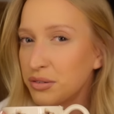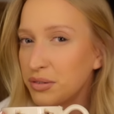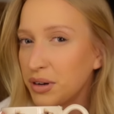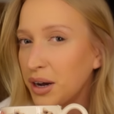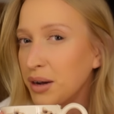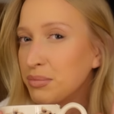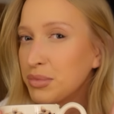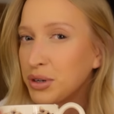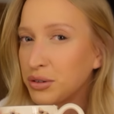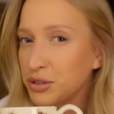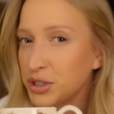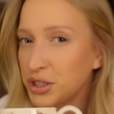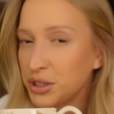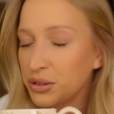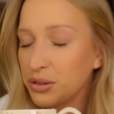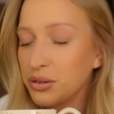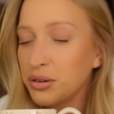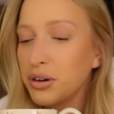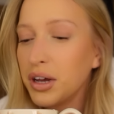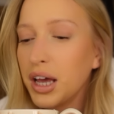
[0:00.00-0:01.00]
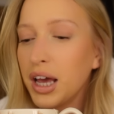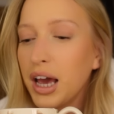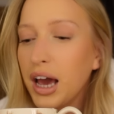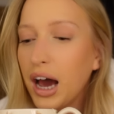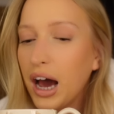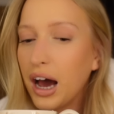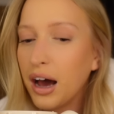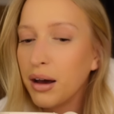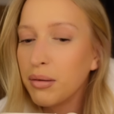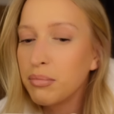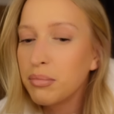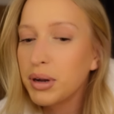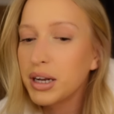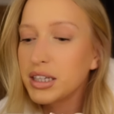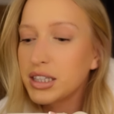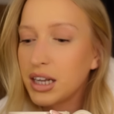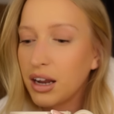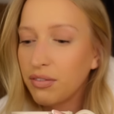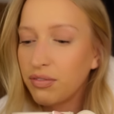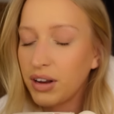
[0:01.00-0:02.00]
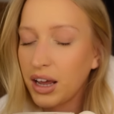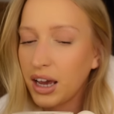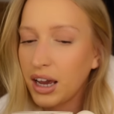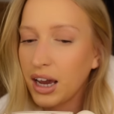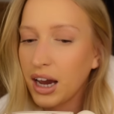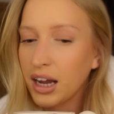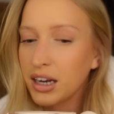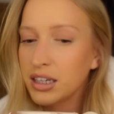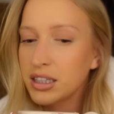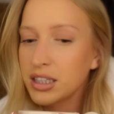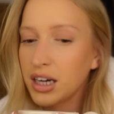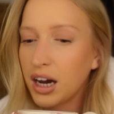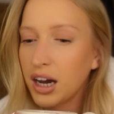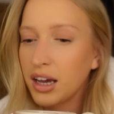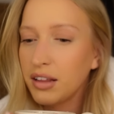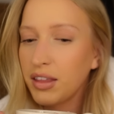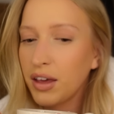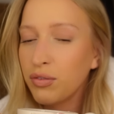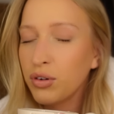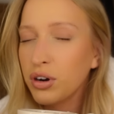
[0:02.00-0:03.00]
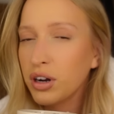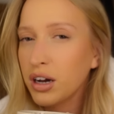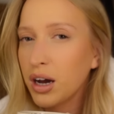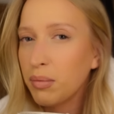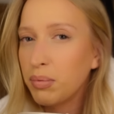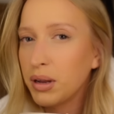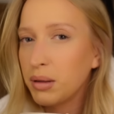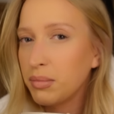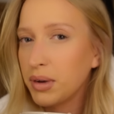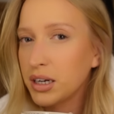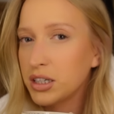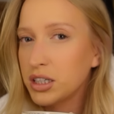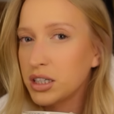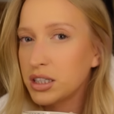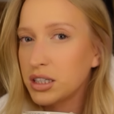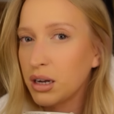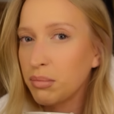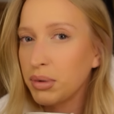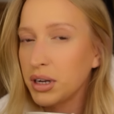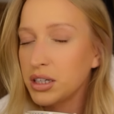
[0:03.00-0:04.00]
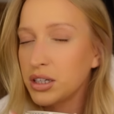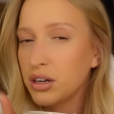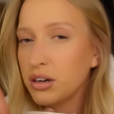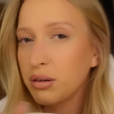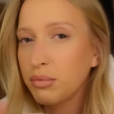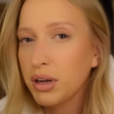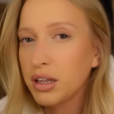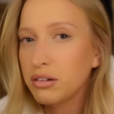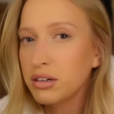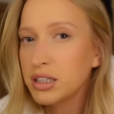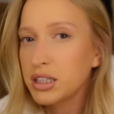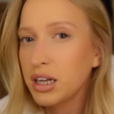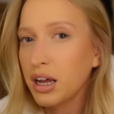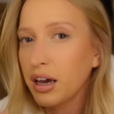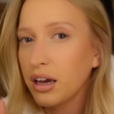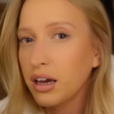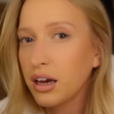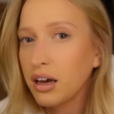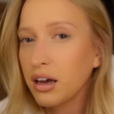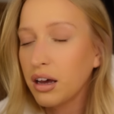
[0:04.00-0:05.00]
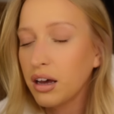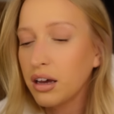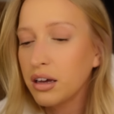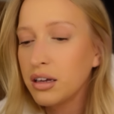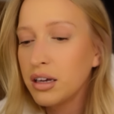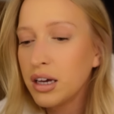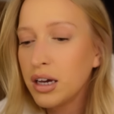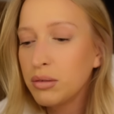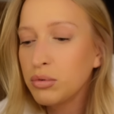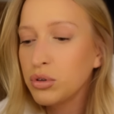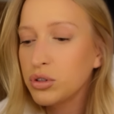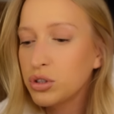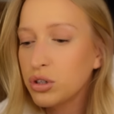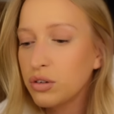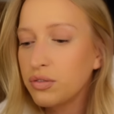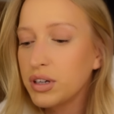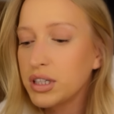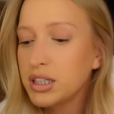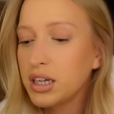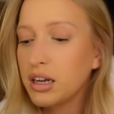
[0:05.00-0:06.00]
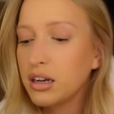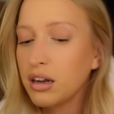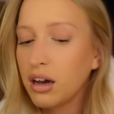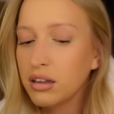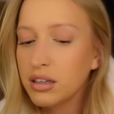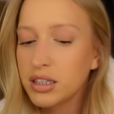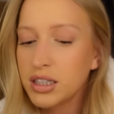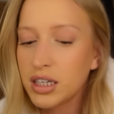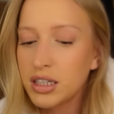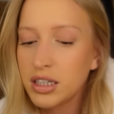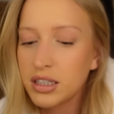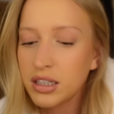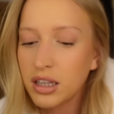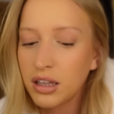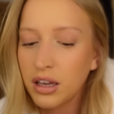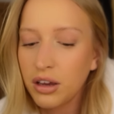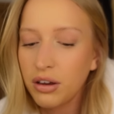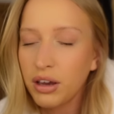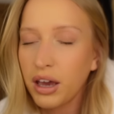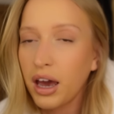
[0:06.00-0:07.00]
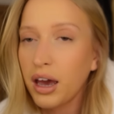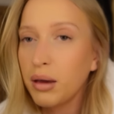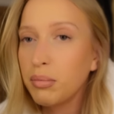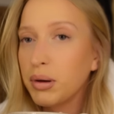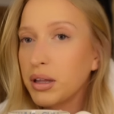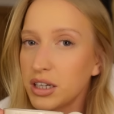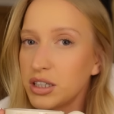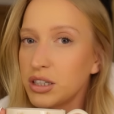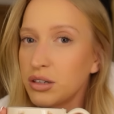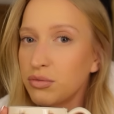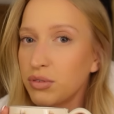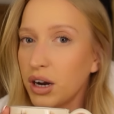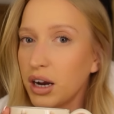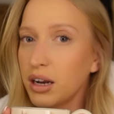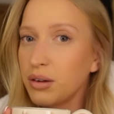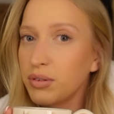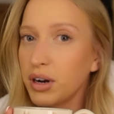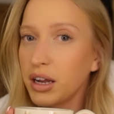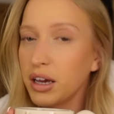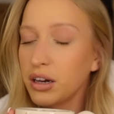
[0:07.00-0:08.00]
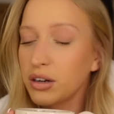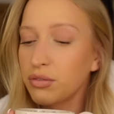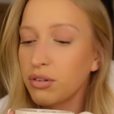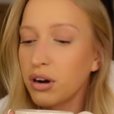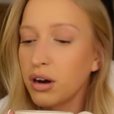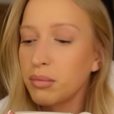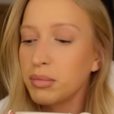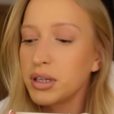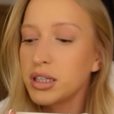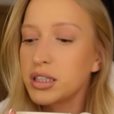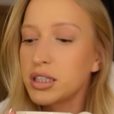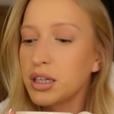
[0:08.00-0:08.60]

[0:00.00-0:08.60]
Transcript: I'm not sure. But it's lovely. And they've got a couple in Manchester, but I don't know whether it's like a, not sure if it's in other cities in the UK, but they do really, really good ramen.